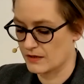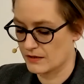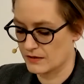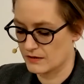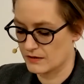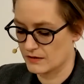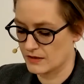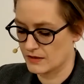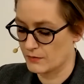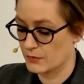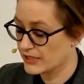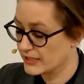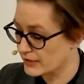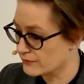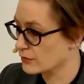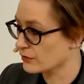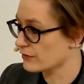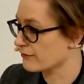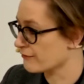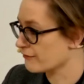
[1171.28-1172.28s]
I want to
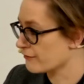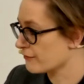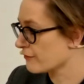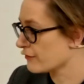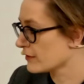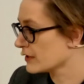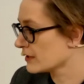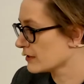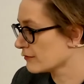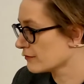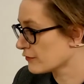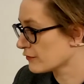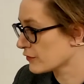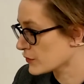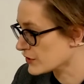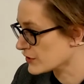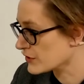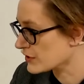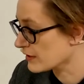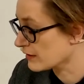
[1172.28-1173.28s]
give you the
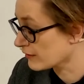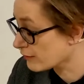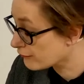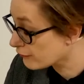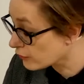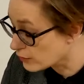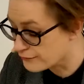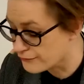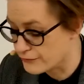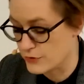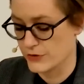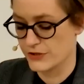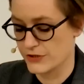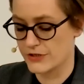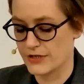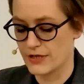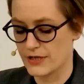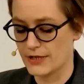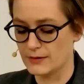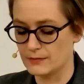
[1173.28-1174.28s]
floor
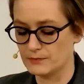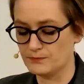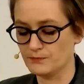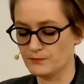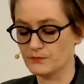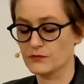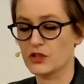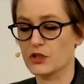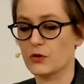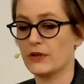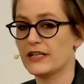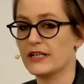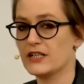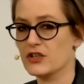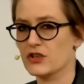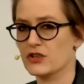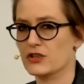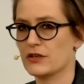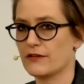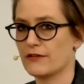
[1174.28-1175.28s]
first. So in
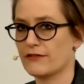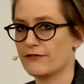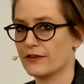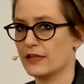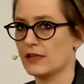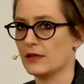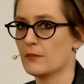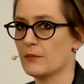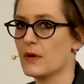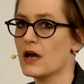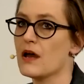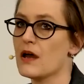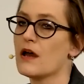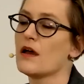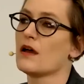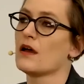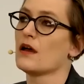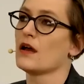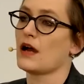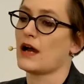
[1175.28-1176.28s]
addition to the film,
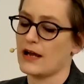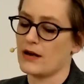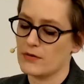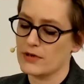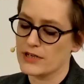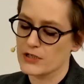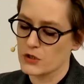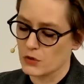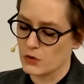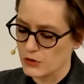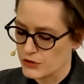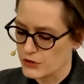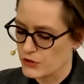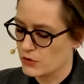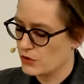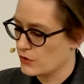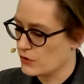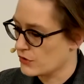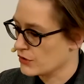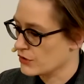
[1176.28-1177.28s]
IHRA is
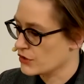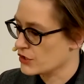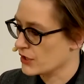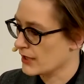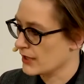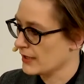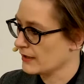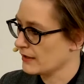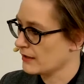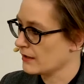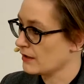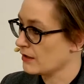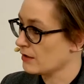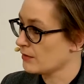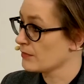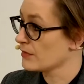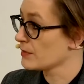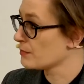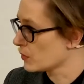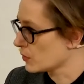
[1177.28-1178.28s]
also launching
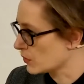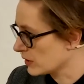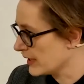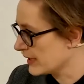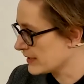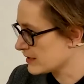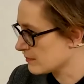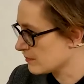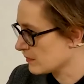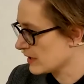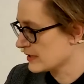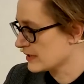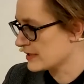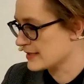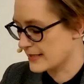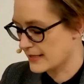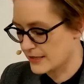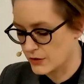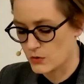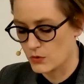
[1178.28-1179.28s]
the booklet,
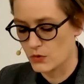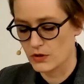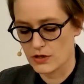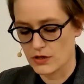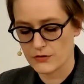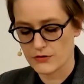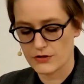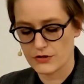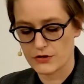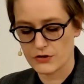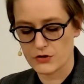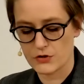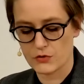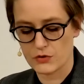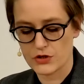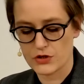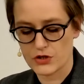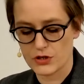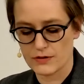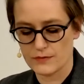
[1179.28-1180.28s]
Understanding Holocaust
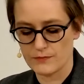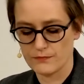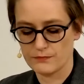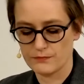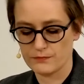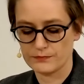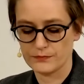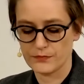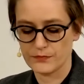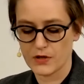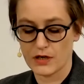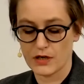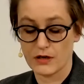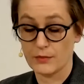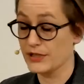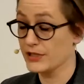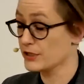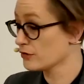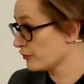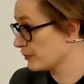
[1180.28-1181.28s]
Distortion.
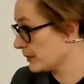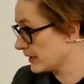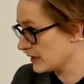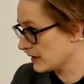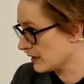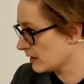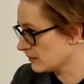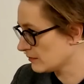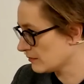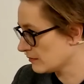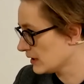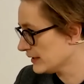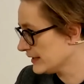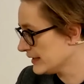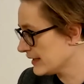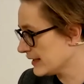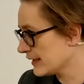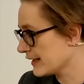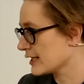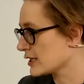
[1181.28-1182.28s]
And you've been a
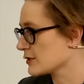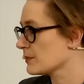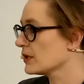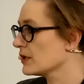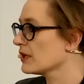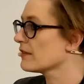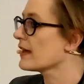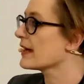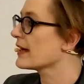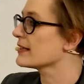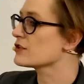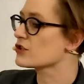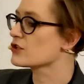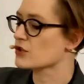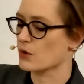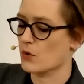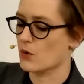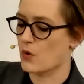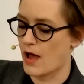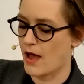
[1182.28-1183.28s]
leading expert in that.
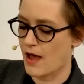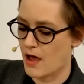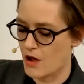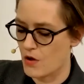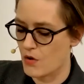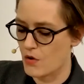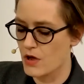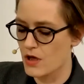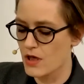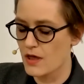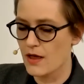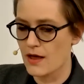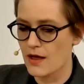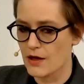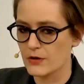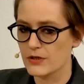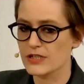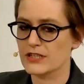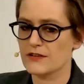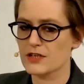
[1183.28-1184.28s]
So how
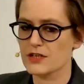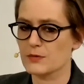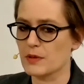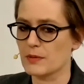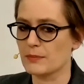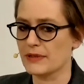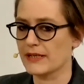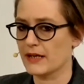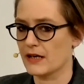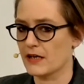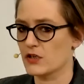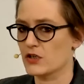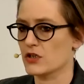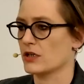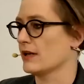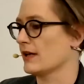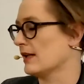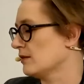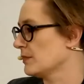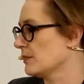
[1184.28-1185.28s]
does this
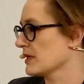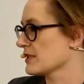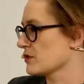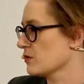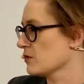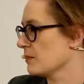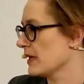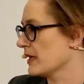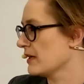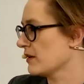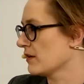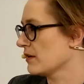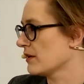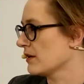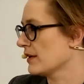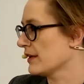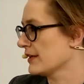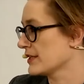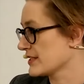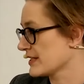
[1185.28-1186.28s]
publication help us to better
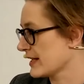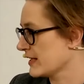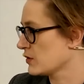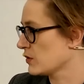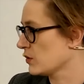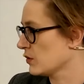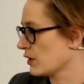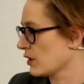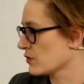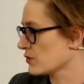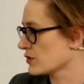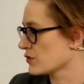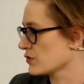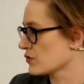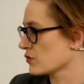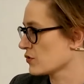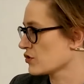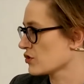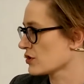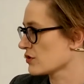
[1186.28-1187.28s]
understand Holocaust
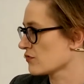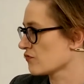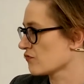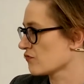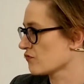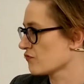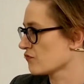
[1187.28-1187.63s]
distortion?